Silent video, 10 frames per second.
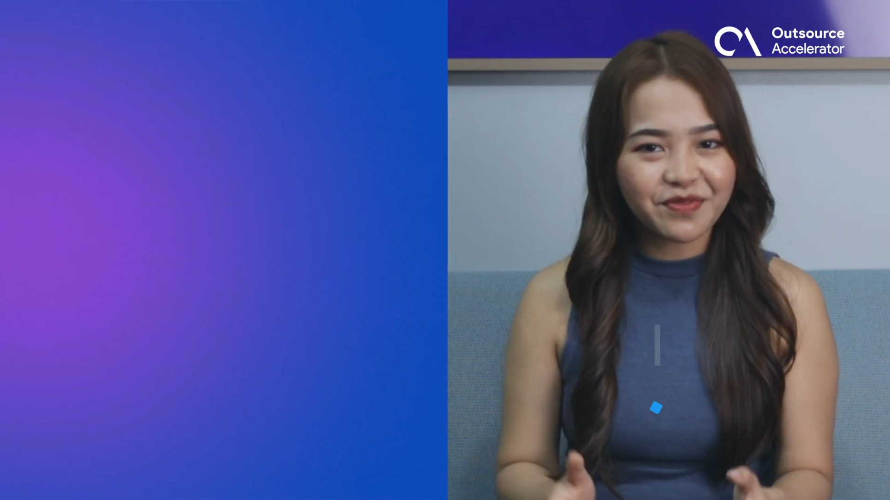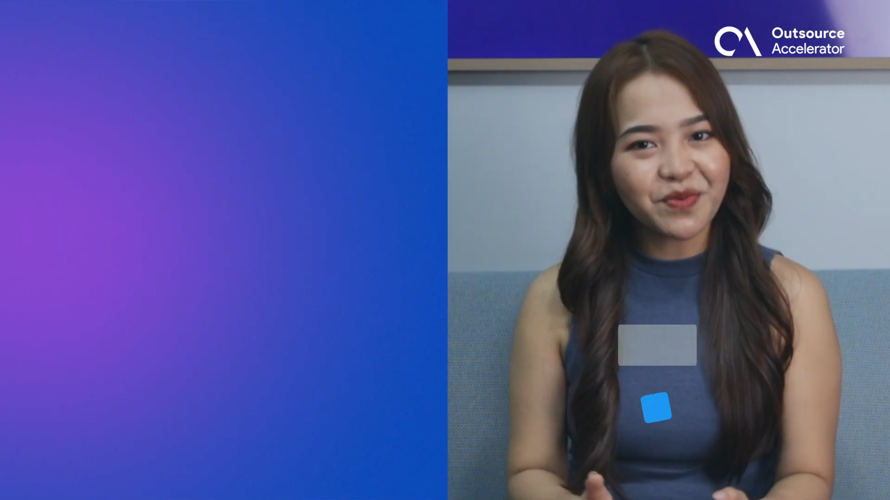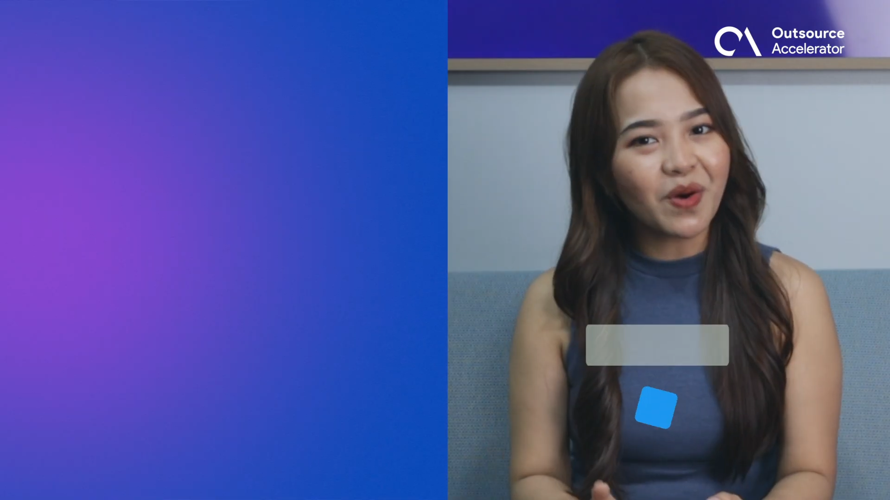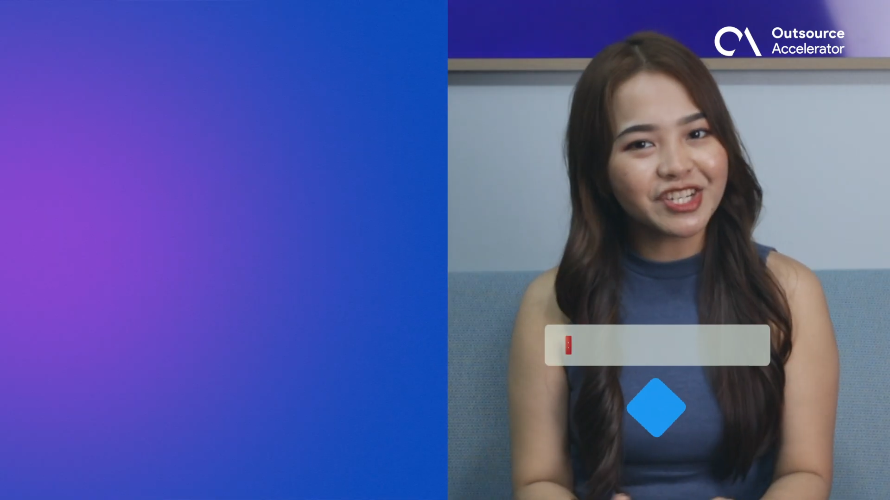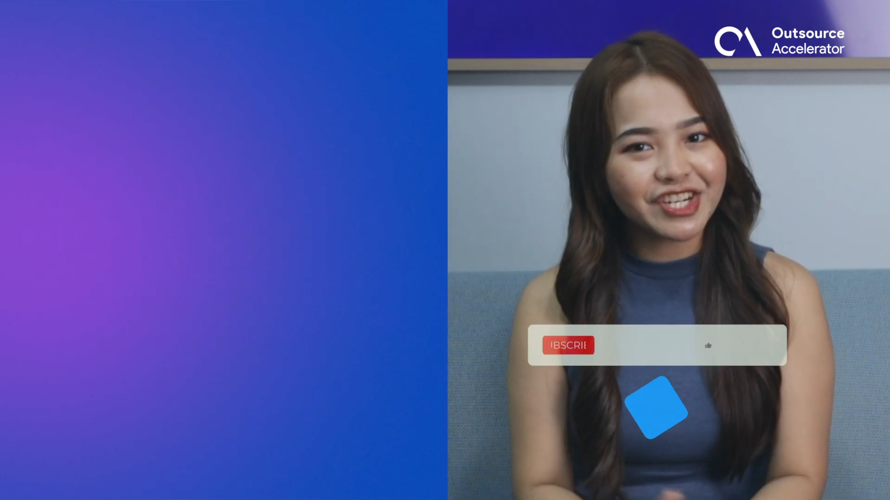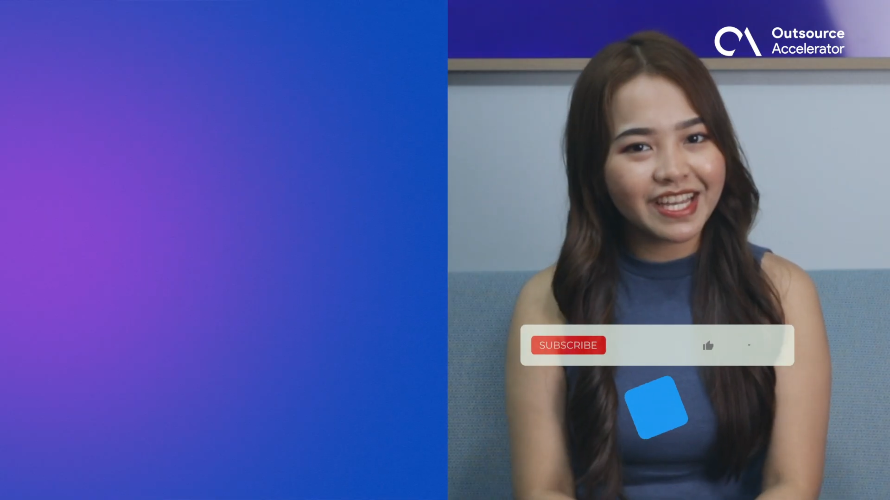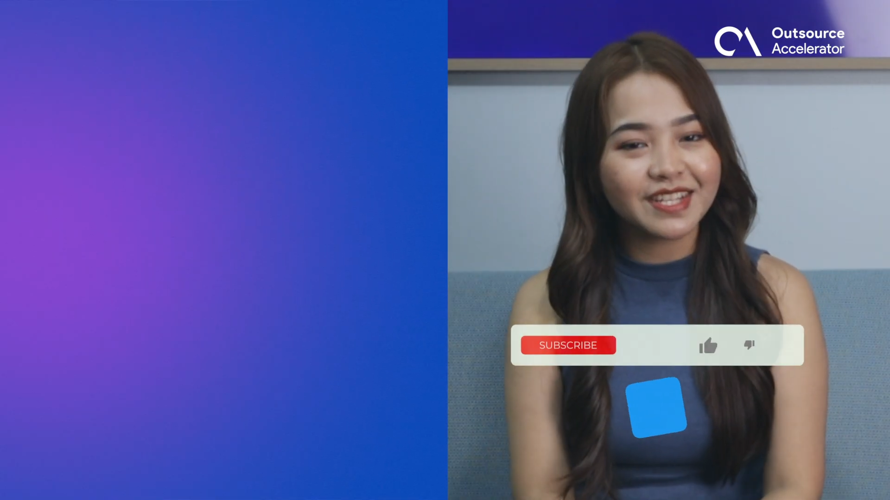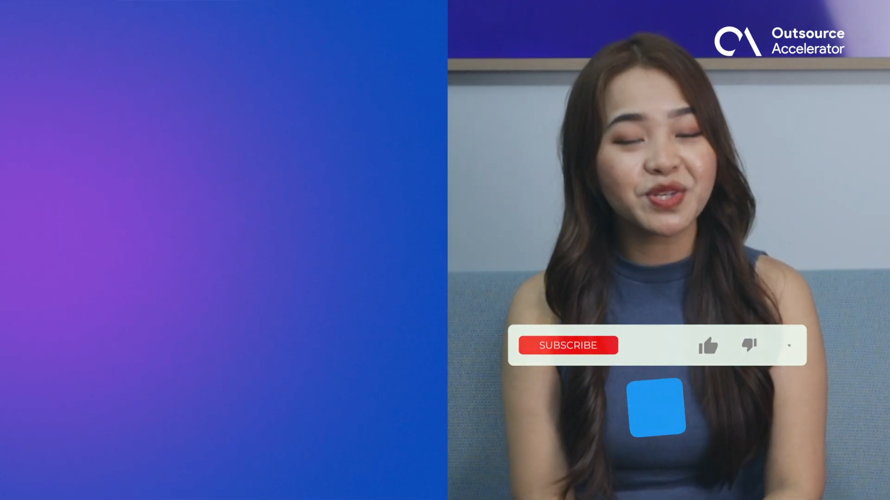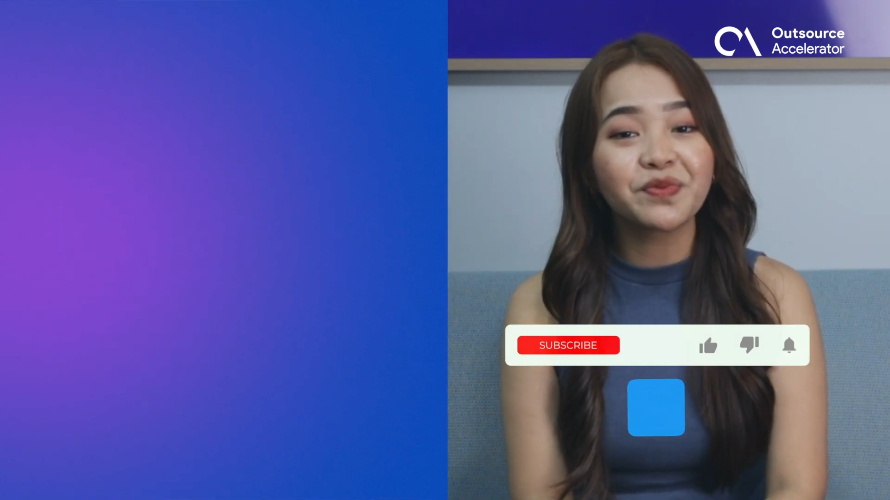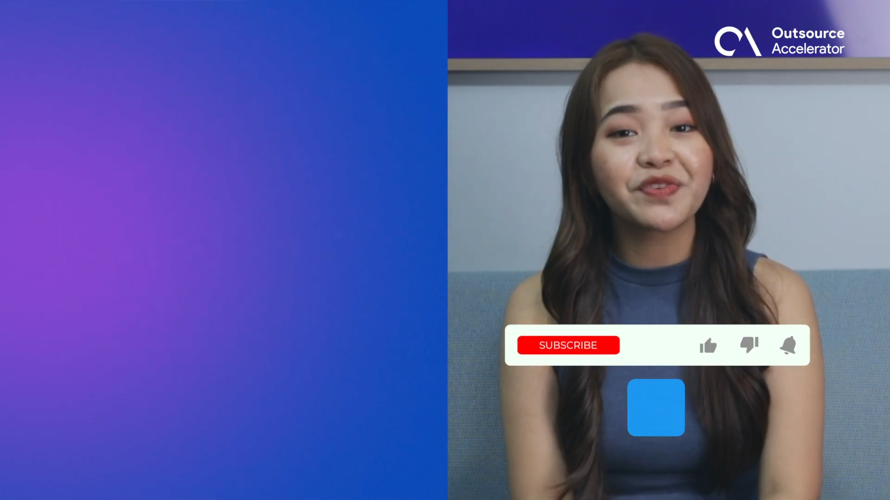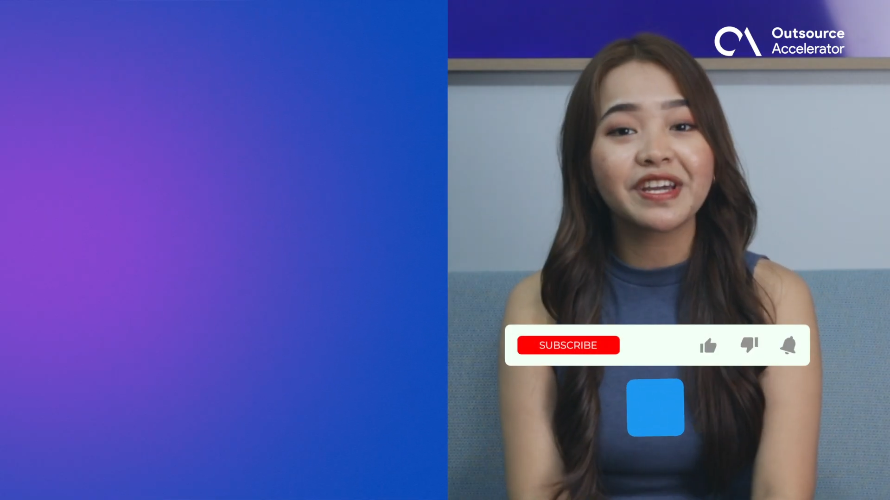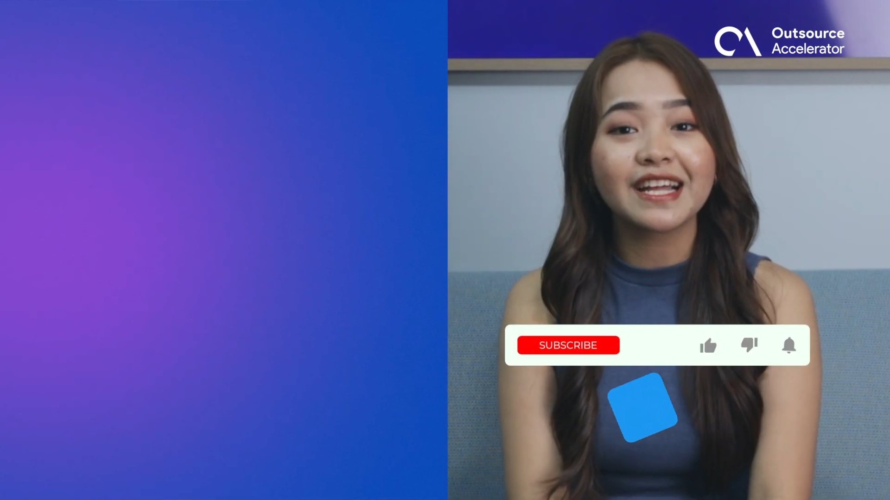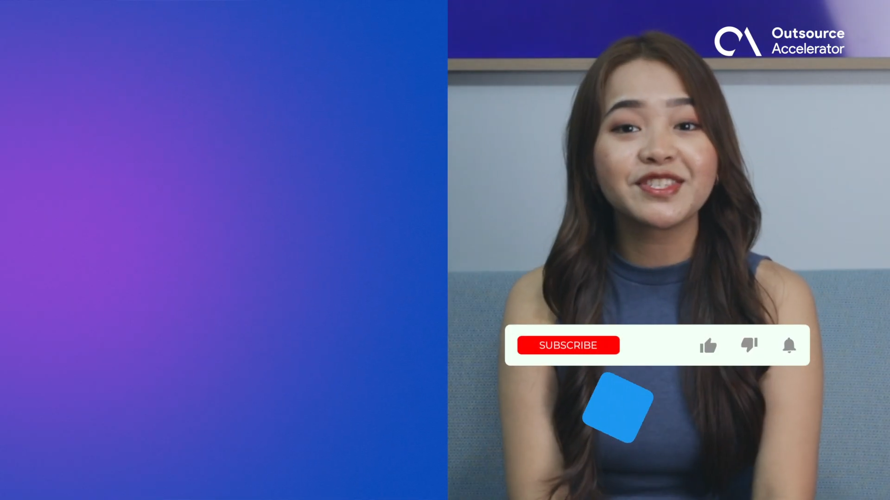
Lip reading: you for watching, and don't forget